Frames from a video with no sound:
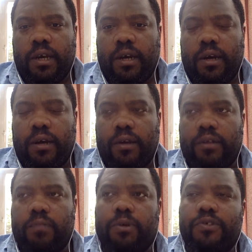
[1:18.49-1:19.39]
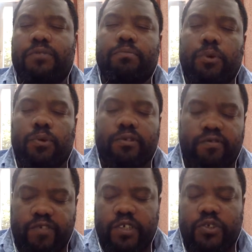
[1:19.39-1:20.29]
are the most important
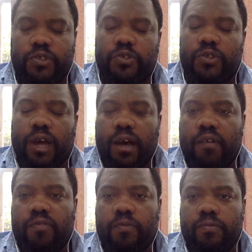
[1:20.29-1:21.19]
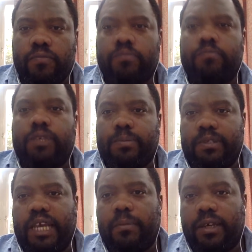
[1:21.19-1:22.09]
features of
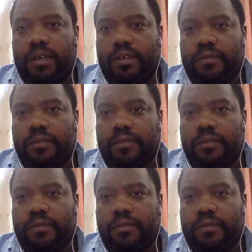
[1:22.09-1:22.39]
Mesopotamia.